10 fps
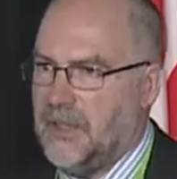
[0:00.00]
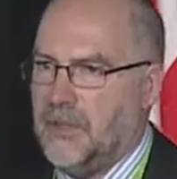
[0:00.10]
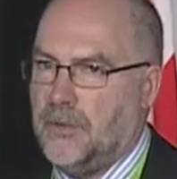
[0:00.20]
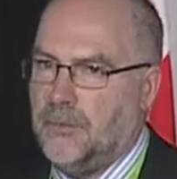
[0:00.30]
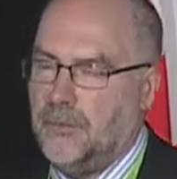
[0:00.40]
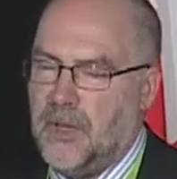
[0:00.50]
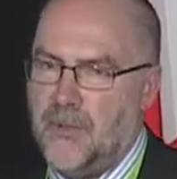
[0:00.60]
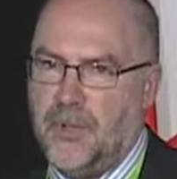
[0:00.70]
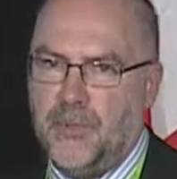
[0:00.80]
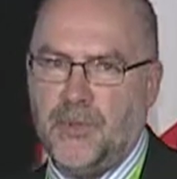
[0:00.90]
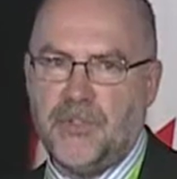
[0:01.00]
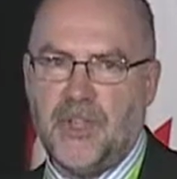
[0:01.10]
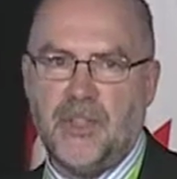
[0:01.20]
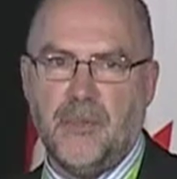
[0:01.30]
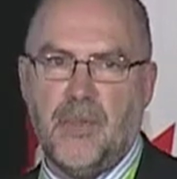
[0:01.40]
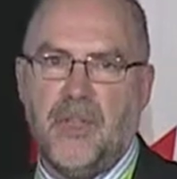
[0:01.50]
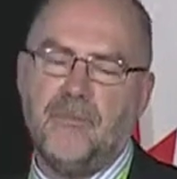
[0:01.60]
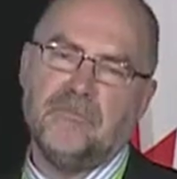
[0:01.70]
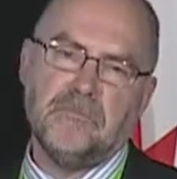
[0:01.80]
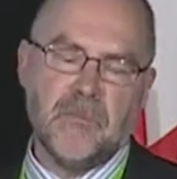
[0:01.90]
Now, many people have said to
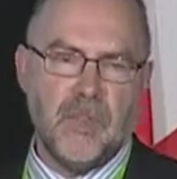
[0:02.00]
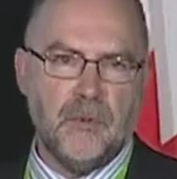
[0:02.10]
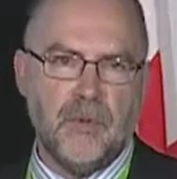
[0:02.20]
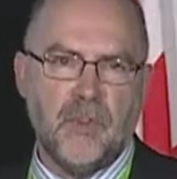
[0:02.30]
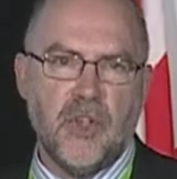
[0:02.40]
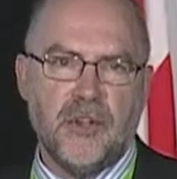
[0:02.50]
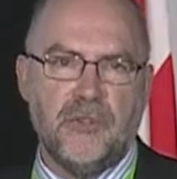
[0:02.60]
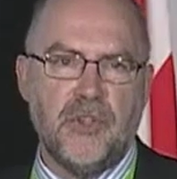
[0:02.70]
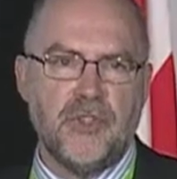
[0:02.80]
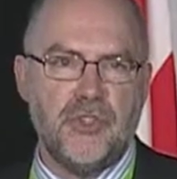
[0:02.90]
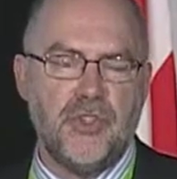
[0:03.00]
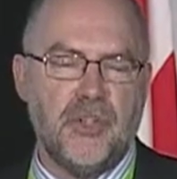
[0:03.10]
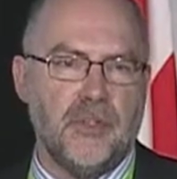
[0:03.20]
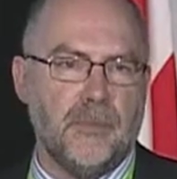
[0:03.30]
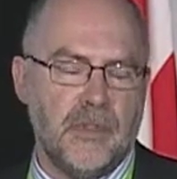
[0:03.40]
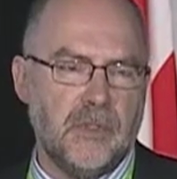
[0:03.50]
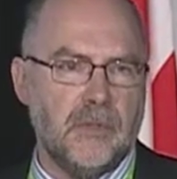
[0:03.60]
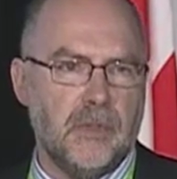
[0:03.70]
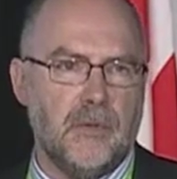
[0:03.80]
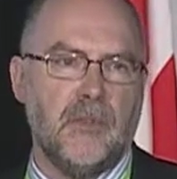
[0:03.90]
me, we've got a fish genome.
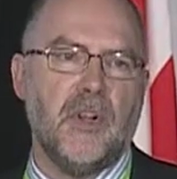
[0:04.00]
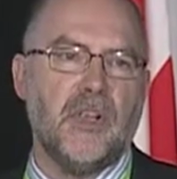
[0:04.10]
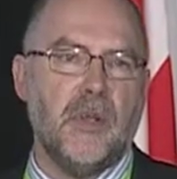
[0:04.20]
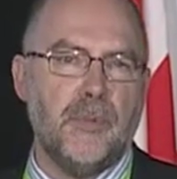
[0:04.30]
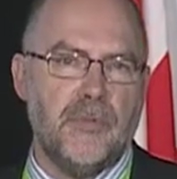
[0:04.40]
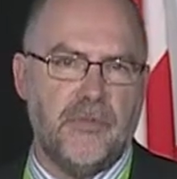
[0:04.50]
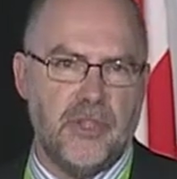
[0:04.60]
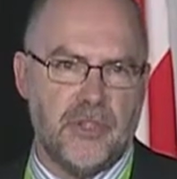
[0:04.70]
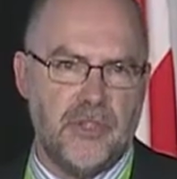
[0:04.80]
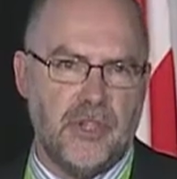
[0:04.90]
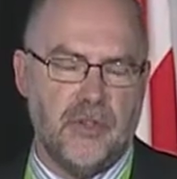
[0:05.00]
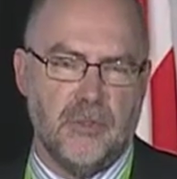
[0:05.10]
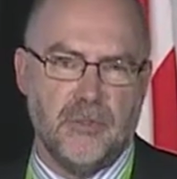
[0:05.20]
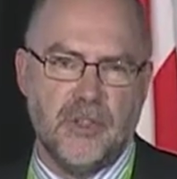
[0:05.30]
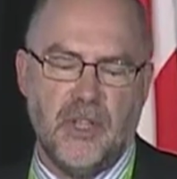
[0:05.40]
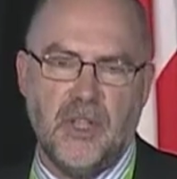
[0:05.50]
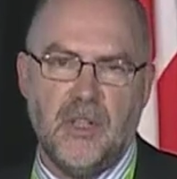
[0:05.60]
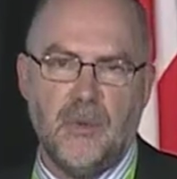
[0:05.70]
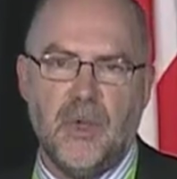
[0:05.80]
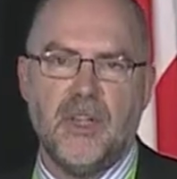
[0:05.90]
We've got a couple of fish genomes.
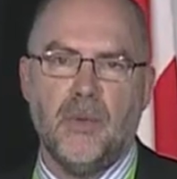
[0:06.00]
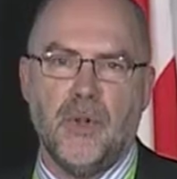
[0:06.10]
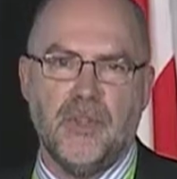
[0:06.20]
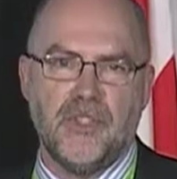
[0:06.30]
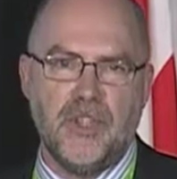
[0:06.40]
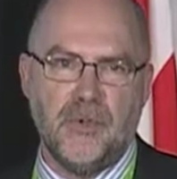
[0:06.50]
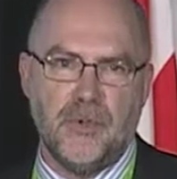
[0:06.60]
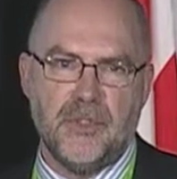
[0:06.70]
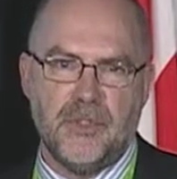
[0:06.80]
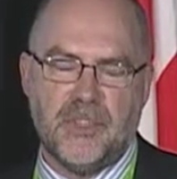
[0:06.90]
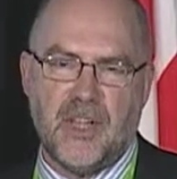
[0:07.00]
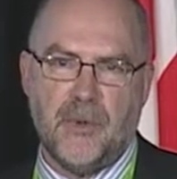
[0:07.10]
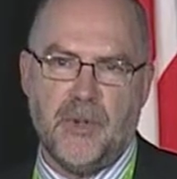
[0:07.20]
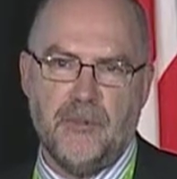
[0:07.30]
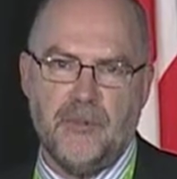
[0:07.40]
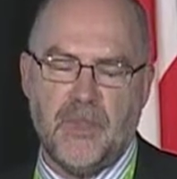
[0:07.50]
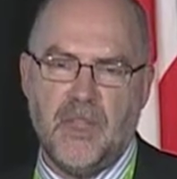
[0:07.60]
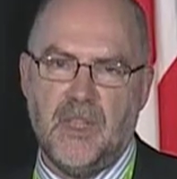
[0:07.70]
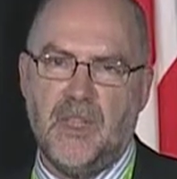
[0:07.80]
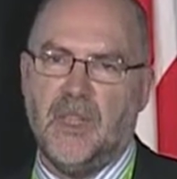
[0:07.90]
Why do you want to sequence the salmon?
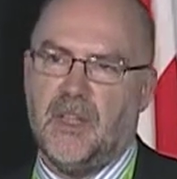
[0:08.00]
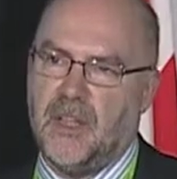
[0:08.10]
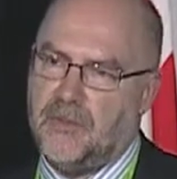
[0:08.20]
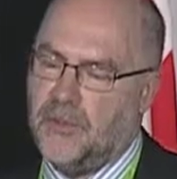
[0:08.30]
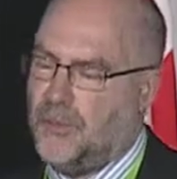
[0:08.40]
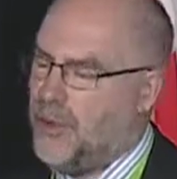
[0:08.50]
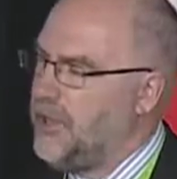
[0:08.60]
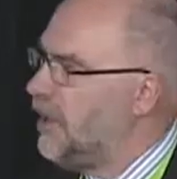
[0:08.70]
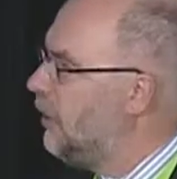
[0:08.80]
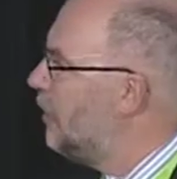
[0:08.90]
And I have to point